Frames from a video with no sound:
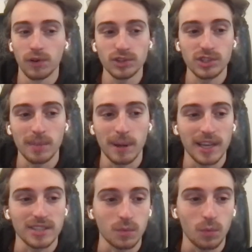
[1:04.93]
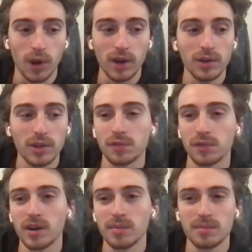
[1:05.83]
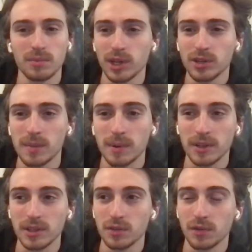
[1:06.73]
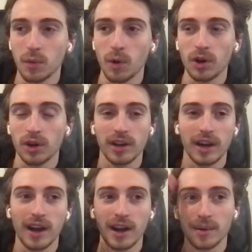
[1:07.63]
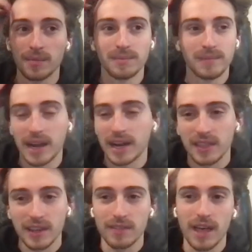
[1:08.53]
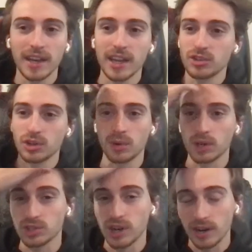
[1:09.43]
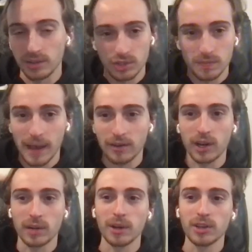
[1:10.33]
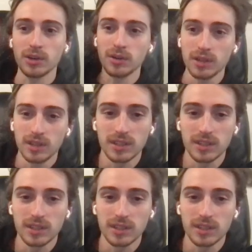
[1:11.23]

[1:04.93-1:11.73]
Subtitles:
first up, I guess, where are you from? What do you typically do for work? Anything of that nature you want to share, just background about you?